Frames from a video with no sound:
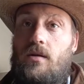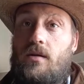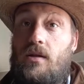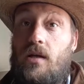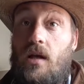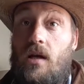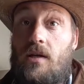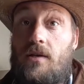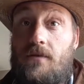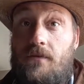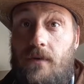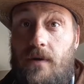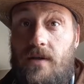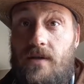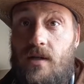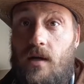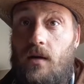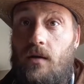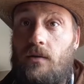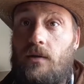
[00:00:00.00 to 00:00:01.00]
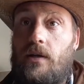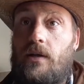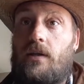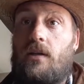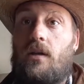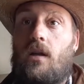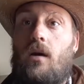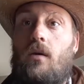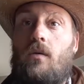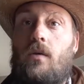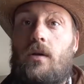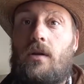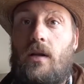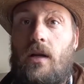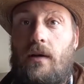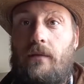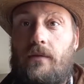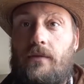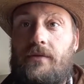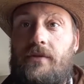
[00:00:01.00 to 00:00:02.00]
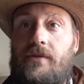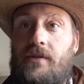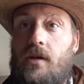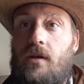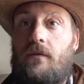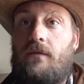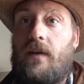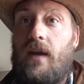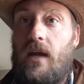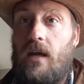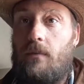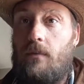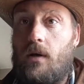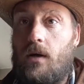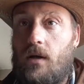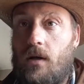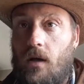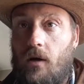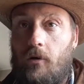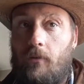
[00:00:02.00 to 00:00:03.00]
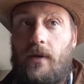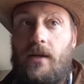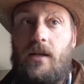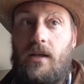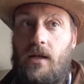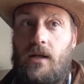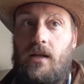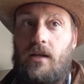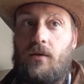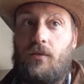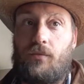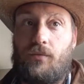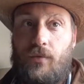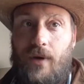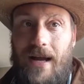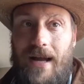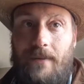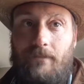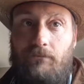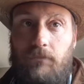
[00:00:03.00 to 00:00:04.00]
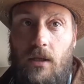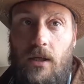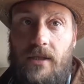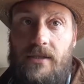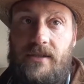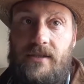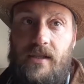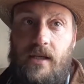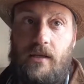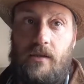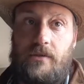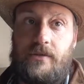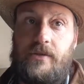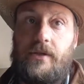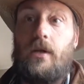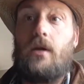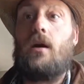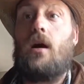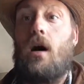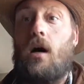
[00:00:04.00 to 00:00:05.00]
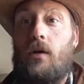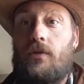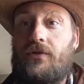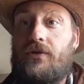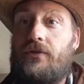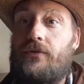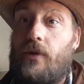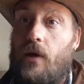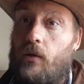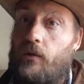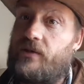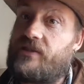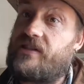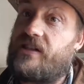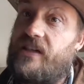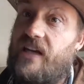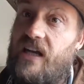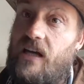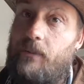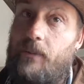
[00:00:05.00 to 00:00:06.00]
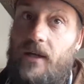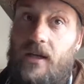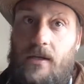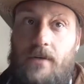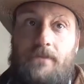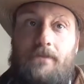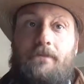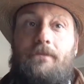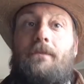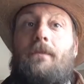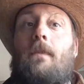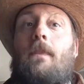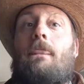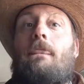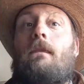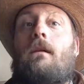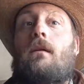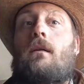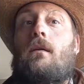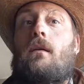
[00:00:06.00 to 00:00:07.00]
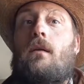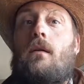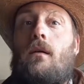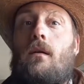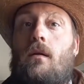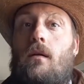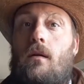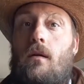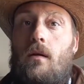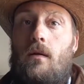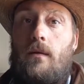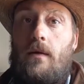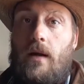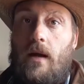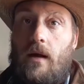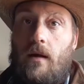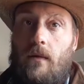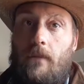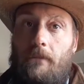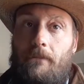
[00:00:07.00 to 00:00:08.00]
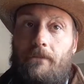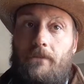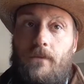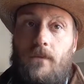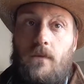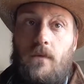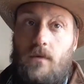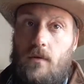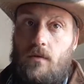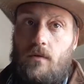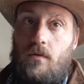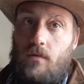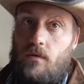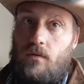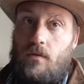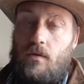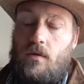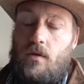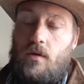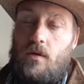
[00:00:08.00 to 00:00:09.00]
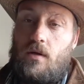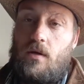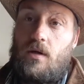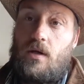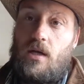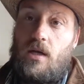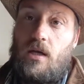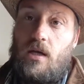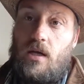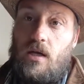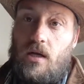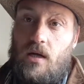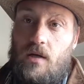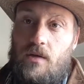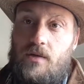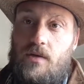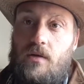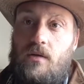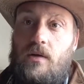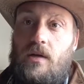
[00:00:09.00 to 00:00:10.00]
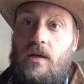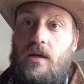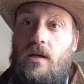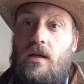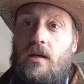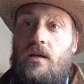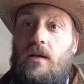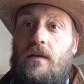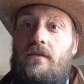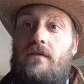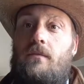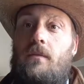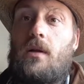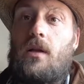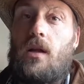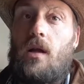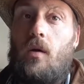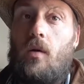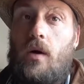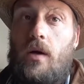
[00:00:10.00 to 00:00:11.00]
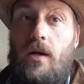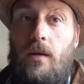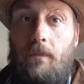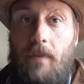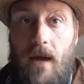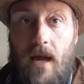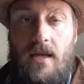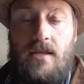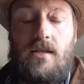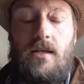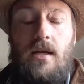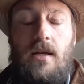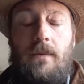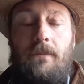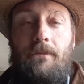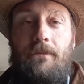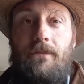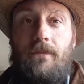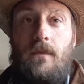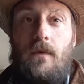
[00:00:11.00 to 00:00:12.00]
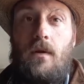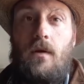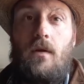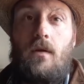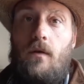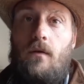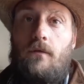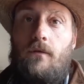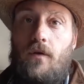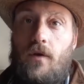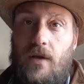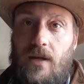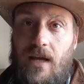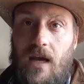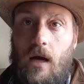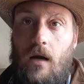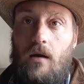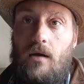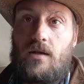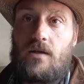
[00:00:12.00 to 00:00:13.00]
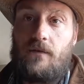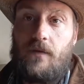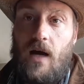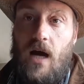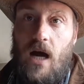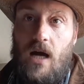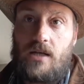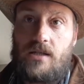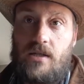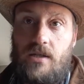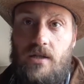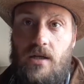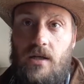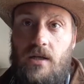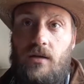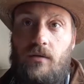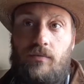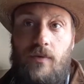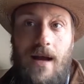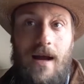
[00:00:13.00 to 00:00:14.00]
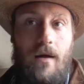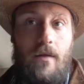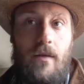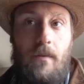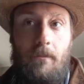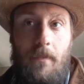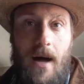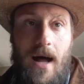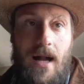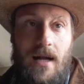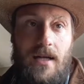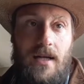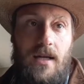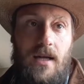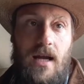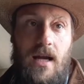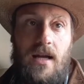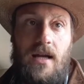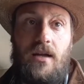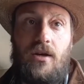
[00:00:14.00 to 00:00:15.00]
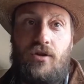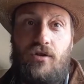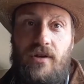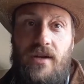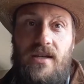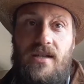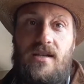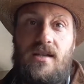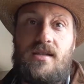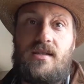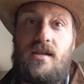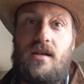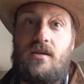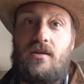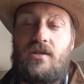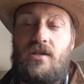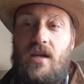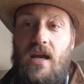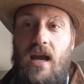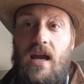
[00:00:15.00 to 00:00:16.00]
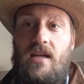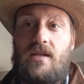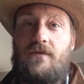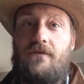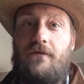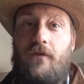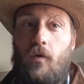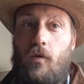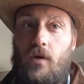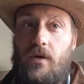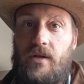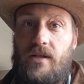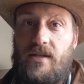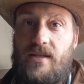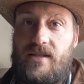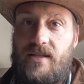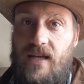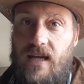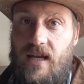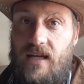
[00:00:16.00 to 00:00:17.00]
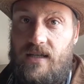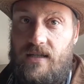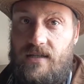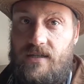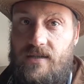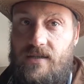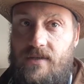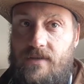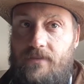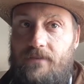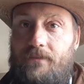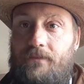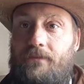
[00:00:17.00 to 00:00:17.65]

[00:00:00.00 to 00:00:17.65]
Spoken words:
does result in lower levels of hemoglobin in the red blood cells, also known as anemia. Now, it also gives a lower capacity for the carriage of oxygen around the body and increases their chance for disease.